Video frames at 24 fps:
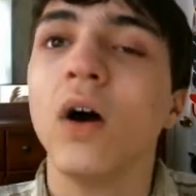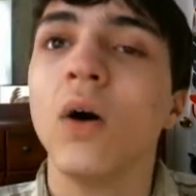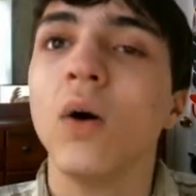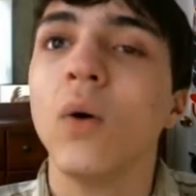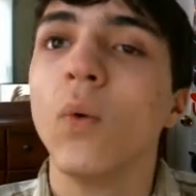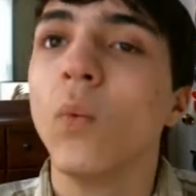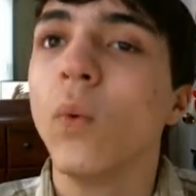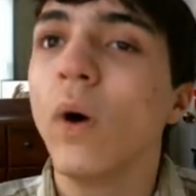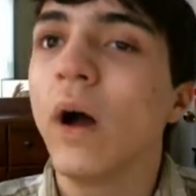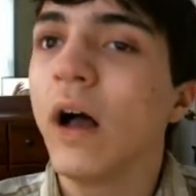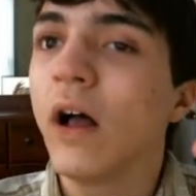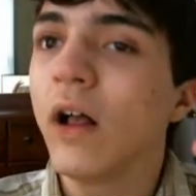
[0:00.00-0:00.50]

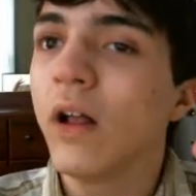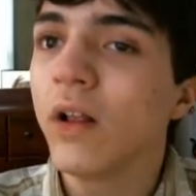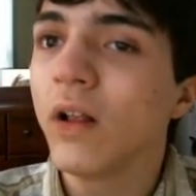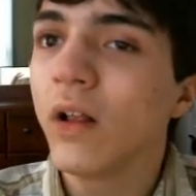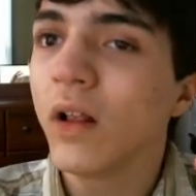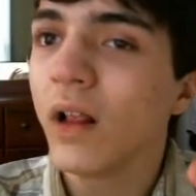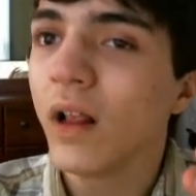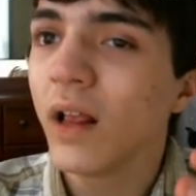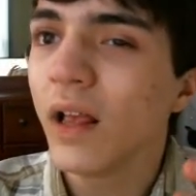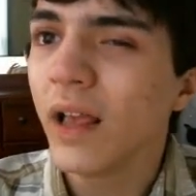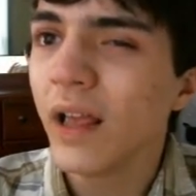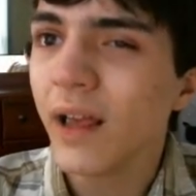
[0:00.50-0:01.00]

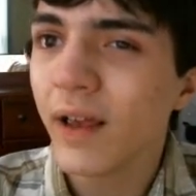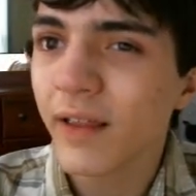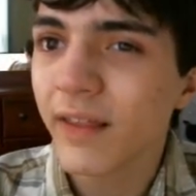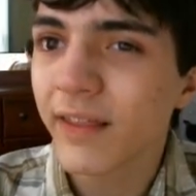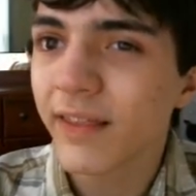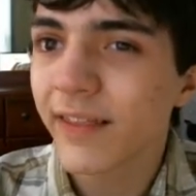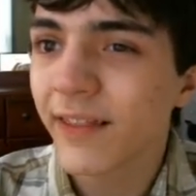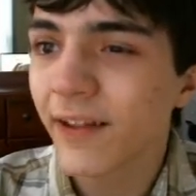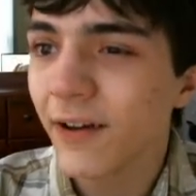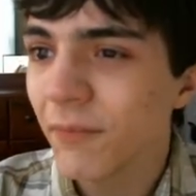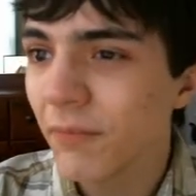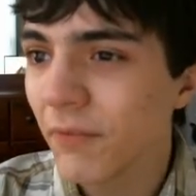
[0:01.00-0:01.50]
Well,
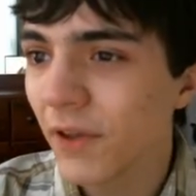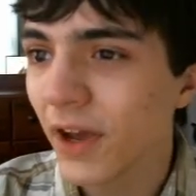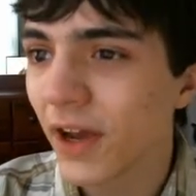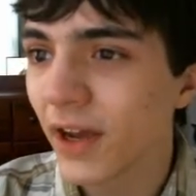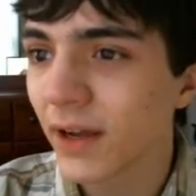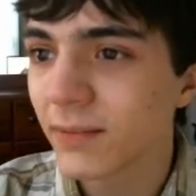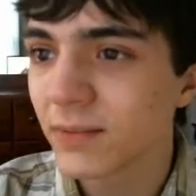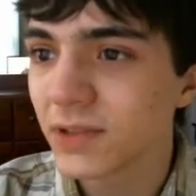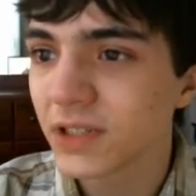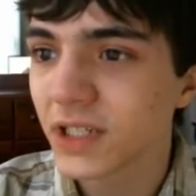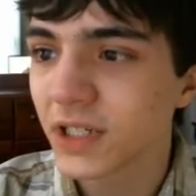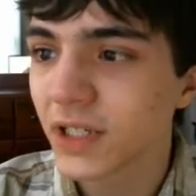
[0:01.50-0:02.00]

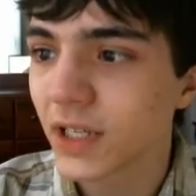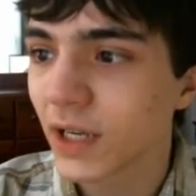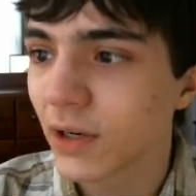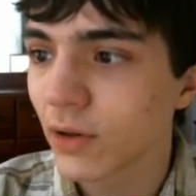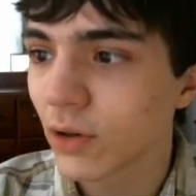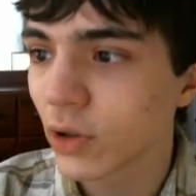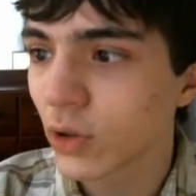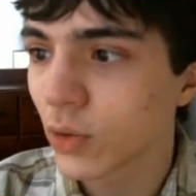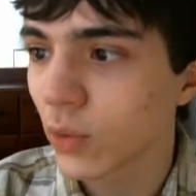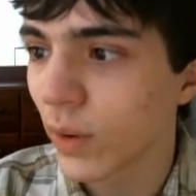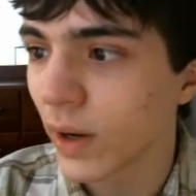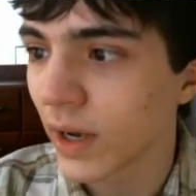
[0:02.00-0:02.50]
sometimes a GET
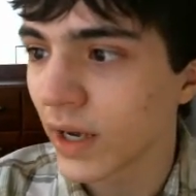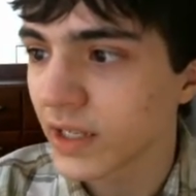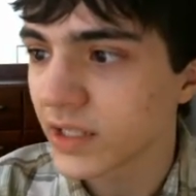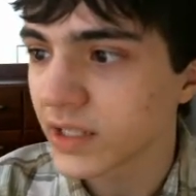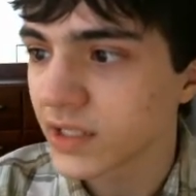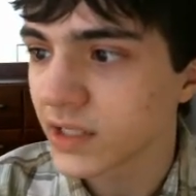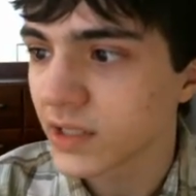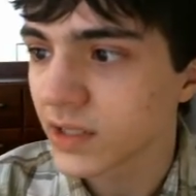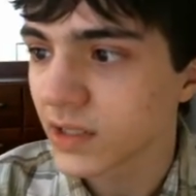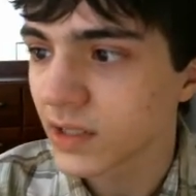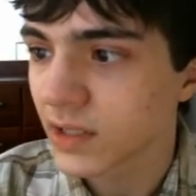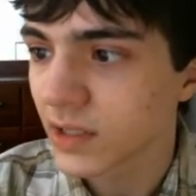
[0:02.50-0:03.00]

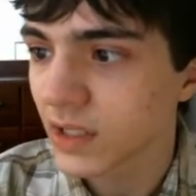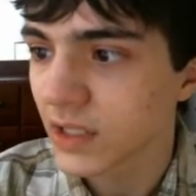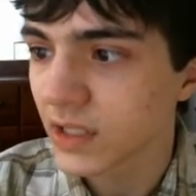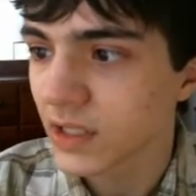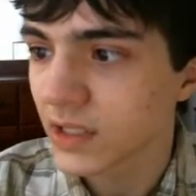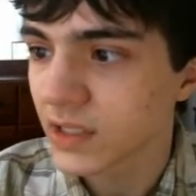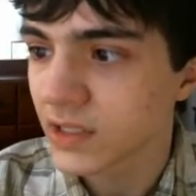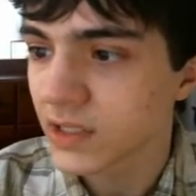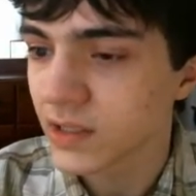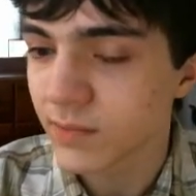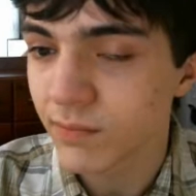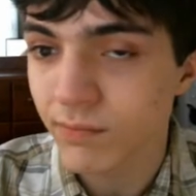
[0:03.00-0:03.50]
request
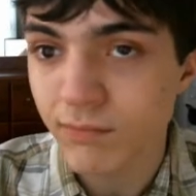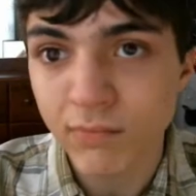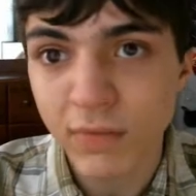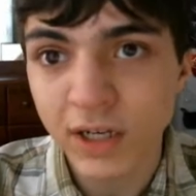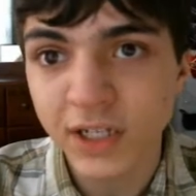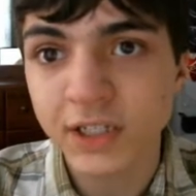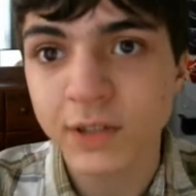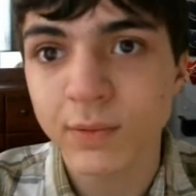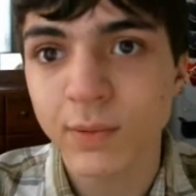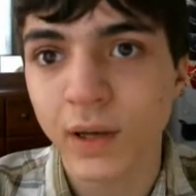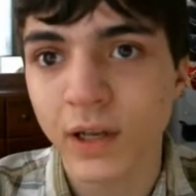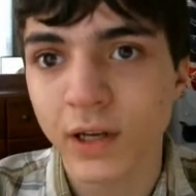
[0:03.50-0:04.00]
is
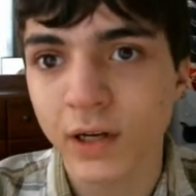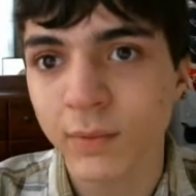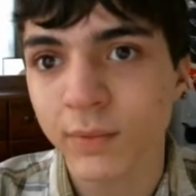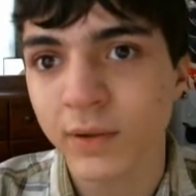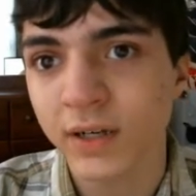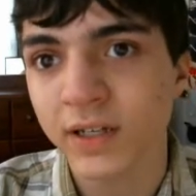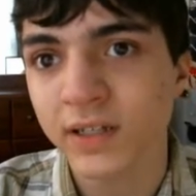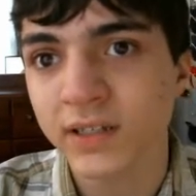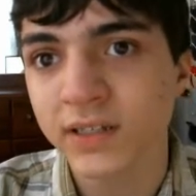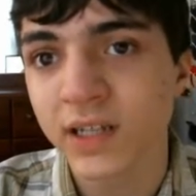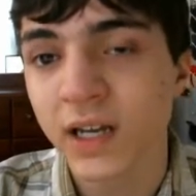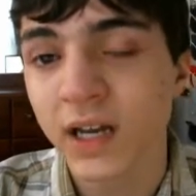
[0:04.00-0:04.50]
much better
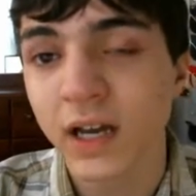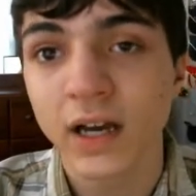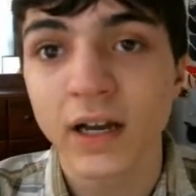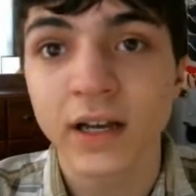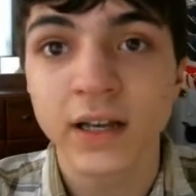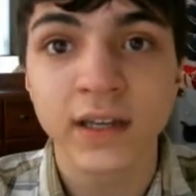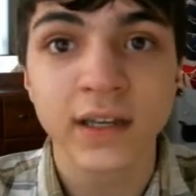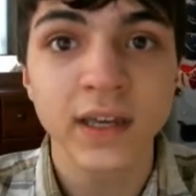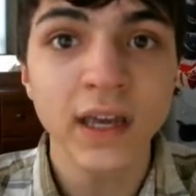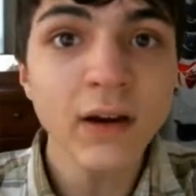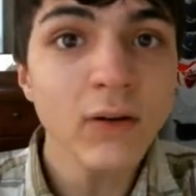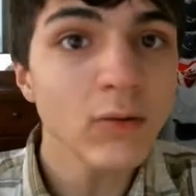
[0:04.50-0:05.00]
because a
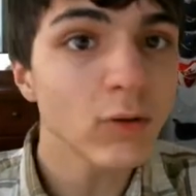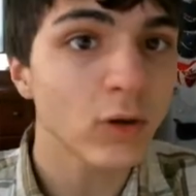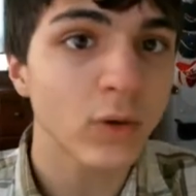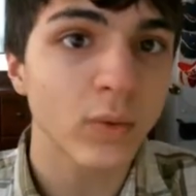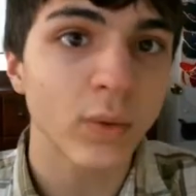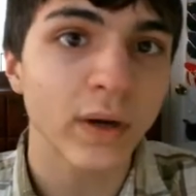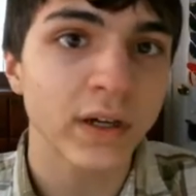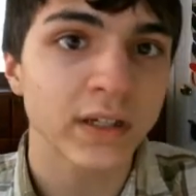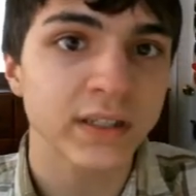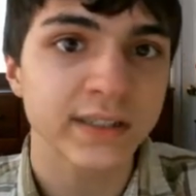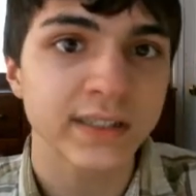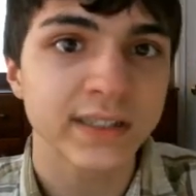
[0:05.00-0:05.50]
GET
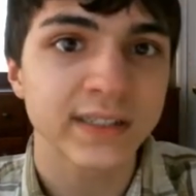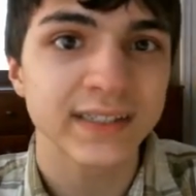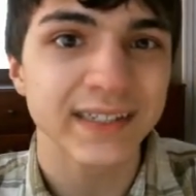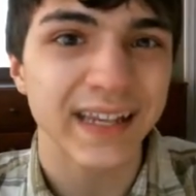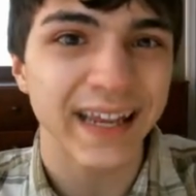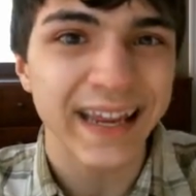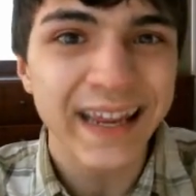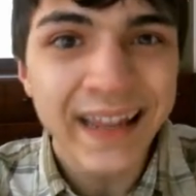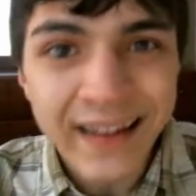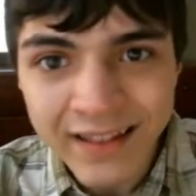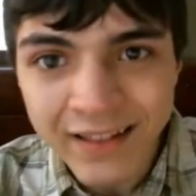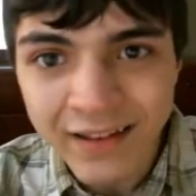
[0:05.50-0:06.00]
request is
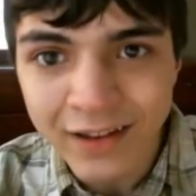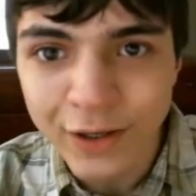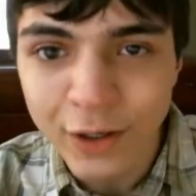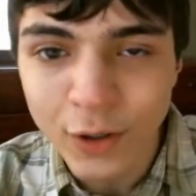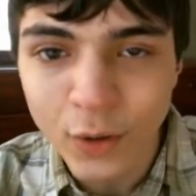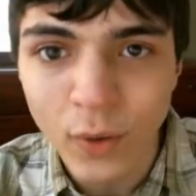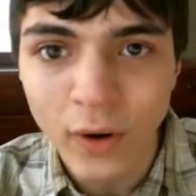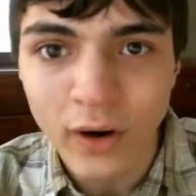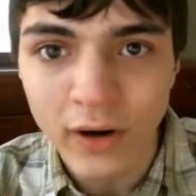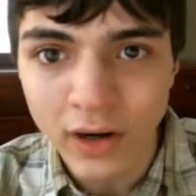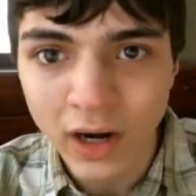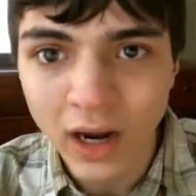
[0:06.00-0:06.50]
in the
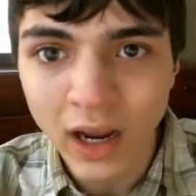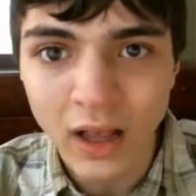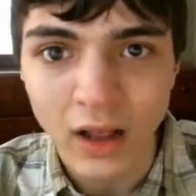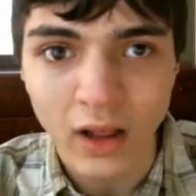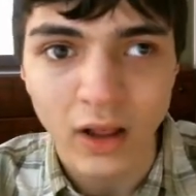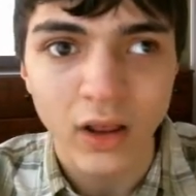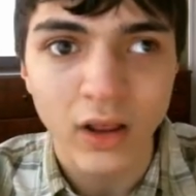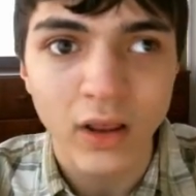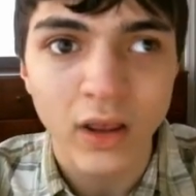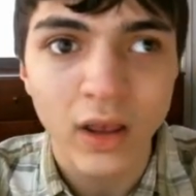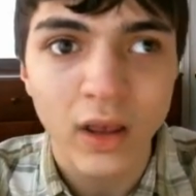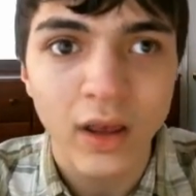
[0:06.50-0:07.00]

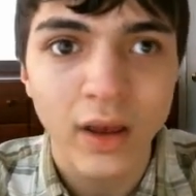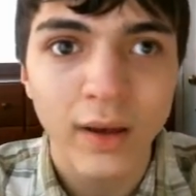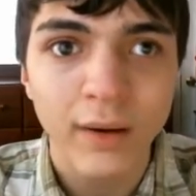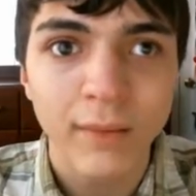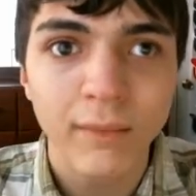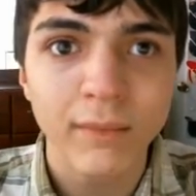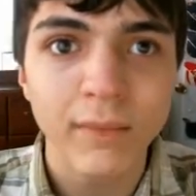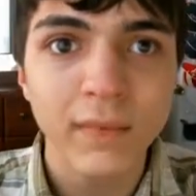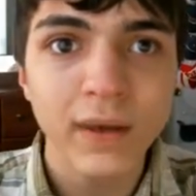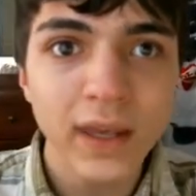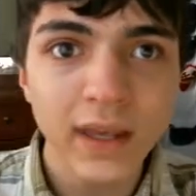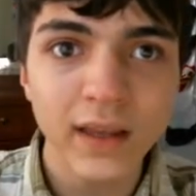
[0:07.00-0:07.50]
URL,
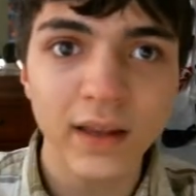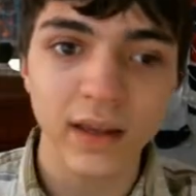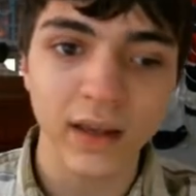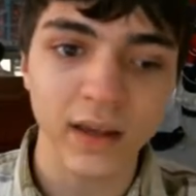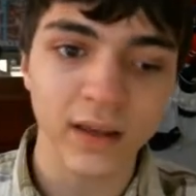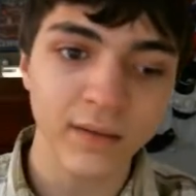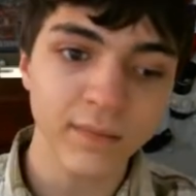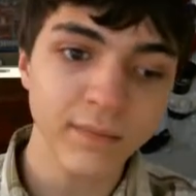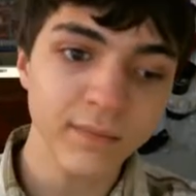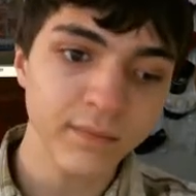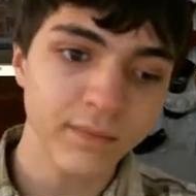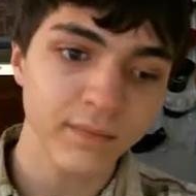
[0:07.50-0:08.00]

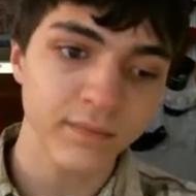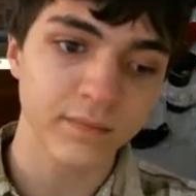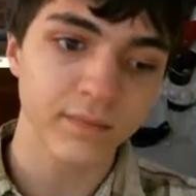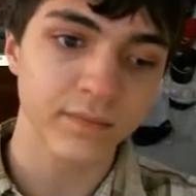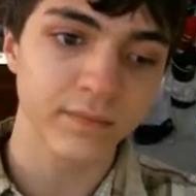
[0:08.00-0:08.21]
meaning,